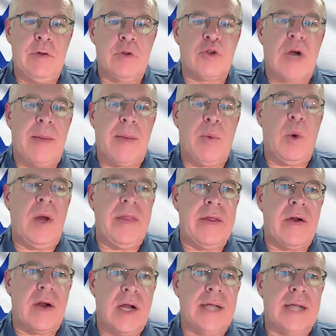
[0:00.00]
you drop one,
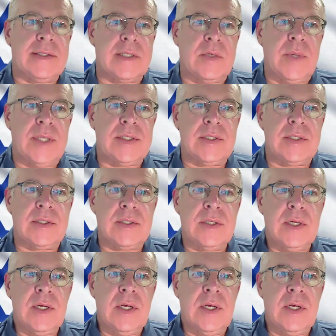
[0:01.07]
there are consequences.